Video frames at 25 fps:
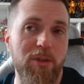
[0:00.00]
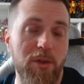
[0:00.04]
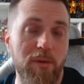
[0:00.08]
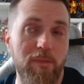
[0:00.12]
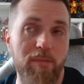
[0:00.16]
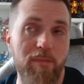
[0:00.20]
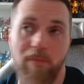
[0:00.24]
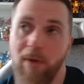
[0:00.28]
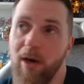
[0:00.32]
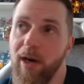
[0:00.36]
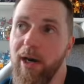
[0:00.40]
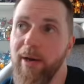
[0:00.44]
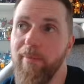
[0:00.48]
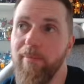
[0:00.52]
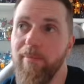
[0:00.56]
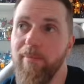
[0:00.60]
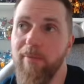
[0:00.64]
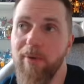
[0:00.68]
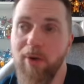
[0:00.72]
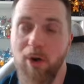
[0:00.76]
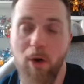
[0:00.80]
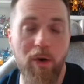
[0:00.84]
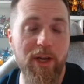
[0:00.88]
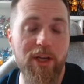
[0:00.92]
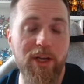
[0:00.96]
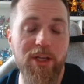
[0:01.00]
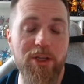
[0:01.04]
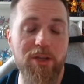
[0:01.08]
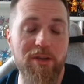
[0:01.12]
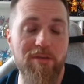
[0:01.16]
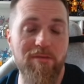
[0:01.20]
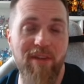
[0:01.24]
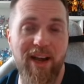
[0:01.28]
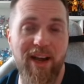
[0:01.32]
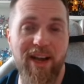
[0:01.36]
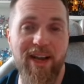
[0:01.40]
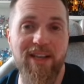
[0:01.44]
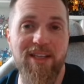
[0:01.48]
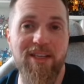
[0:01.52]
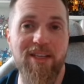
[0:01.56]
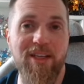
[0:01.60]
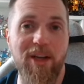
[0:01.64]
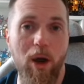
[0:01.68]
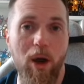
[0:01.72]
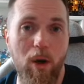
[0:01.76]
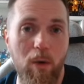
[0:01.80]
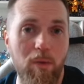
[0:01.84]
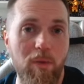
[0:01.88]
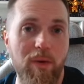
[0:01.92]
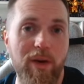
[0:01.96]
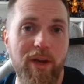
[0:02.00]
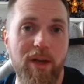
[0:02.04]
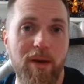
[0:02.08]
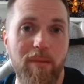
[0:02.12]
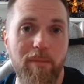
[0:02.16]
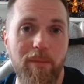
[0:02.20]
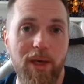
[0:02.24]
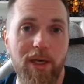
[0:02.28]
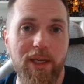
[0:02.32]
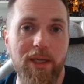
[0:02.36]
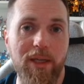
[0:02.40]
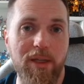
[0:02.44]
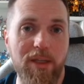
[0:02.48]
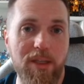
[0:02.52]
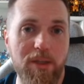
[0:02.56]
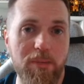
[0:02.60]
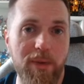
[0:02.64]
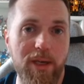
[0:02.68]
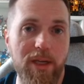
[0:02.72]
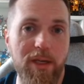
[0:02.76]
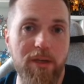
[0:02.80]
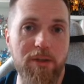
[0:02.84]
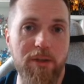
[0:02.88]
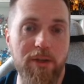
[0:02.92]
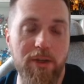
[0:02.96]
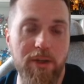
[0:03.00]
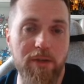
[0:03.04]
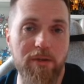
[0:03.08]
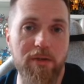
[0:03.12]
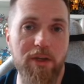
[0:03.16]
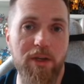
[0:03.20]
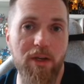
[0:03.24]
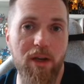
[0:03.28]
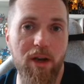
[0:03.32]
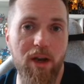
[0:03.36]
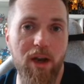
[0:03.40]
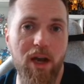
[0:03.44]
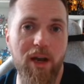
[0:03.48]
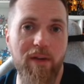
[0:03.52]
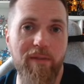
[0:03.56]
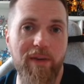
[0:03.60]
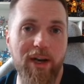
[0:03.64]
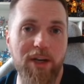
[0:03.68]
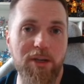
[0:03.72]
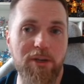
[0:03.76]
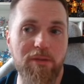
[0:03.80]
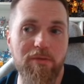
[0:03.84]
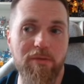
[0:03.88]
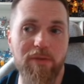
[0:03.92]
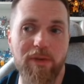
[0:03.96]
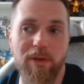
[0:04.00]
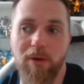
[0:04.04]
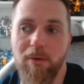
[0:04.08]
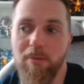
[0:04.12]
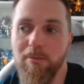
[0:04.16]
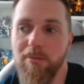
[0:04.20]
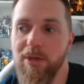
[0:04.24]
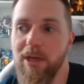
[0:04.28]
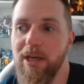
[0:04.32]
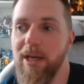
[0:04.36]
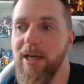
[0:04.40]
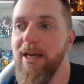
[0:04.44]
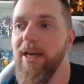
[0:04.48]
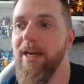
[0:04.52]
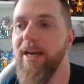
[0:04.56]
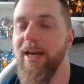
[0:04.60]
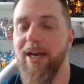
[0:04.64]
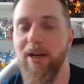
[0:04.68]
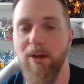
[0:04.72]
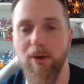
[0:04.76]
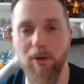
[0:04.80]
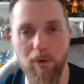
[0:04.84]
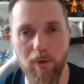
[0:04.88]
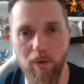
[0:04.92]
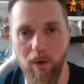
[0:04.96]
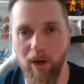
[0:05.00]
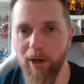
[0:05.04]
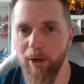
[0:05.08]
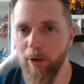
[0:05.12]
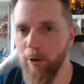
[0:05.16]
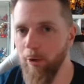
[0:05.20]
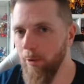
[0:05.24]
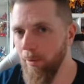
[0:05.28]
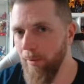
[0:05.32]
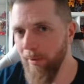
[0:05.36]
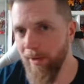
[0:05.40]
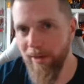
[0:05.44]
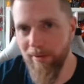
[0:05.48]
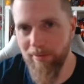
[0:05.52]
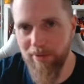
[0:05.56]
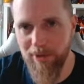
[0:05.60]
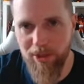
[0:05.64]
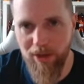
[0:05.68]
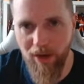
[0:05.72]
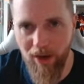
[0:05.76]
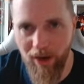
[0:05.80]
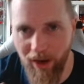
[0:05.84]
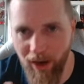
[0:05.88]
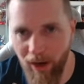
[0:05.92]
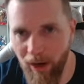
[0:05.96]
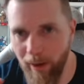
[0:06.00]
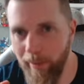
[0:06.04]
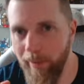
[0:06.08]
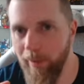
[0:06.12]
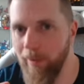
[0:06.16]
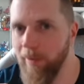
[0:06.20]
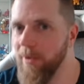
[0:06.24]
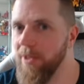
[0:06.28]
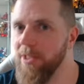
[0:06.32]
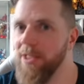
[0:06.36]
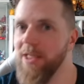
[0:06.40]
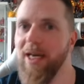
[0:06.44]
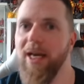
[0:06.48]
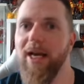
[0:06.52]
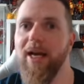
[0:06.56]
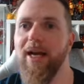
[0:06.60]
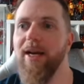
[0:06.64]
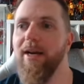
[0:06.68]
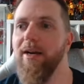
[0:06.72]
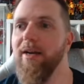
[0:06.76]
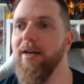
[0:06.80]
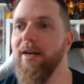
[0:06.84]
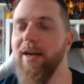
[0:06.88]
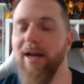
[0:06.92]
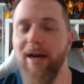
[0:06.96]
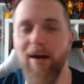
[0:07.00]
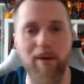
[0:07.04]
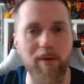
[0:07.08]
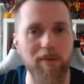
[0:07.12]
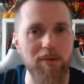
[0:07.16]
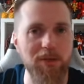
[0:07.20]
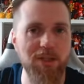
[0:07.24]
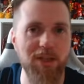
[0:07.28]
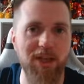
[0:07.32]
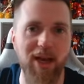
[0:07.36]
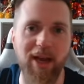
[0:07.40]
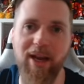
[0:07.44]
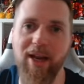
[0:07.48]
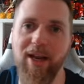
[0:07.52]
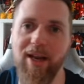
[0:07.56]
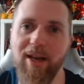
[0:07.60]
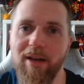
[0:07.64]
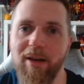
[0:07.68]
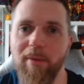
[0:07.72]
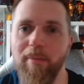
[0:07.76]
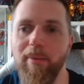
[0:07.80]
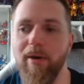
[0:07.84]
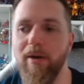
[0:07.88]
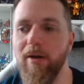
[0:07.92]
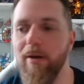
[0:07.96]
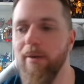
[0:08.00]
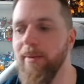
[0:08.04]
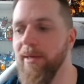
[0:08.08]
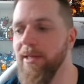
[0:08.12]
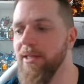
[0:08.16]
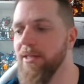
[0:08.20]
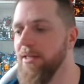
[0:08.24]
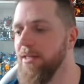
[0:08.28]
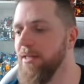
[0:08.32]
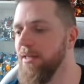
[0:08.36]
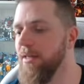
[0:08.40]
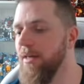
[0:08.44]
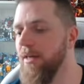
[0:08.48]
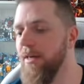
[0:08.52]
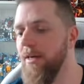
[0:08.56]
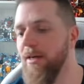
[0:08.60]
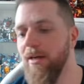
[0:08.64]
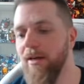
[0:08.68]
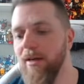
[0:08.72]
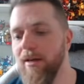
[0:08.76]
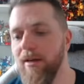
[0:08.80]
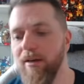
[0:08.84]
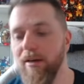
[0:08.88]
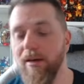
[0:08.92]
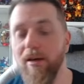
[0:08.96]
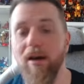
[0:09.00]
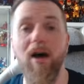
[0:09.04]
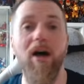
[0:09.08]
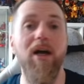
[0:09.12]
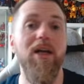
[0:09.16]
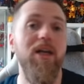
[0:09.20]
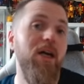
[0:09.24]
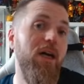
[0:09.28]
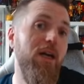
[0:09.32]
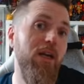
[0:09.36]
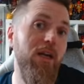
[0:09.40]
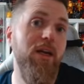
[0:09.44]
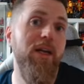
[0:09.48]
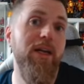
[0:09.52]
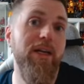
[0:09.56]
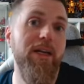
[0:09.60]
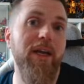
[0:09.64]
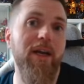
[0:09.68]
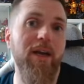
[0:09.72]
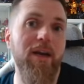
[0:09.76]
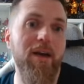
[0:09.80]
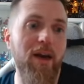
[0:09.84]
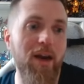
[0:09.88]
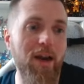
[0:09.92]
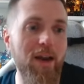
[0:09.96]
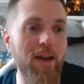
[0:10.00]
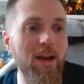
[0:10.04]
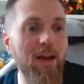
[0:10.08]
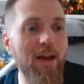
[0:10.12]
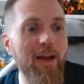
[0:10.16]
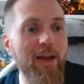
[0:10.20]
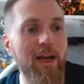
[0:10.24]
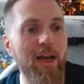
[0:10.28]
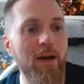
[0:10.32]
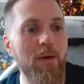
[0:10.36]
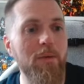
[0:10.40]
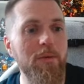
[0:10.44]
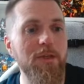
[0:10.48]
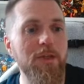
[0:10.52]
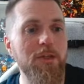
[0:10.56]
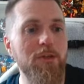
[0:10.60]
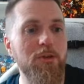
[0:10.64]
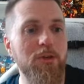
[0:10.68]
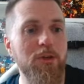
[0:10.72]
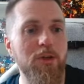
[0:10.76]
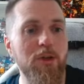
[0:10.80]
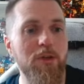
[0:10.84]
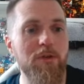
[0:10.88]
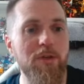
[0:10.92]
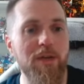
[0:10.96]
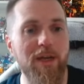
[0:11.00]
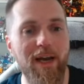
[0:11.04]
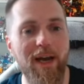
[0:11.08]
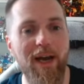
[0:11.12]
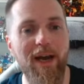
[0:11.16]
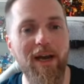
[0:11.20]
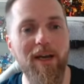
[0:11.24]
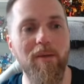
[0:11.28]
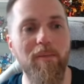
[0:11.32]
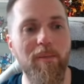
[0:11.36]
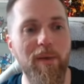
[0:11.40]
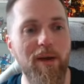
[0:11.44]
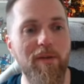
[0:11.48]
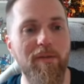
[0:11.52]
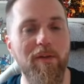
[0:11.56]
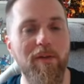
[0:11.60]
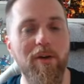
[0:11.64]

my knowledge, that is the only combiner that's been introduced in the live action films. It looked quite cool when it was sucking up all the sand and how it was scaling the pyramids. I like it. I like how it was introduced. It had a bit of a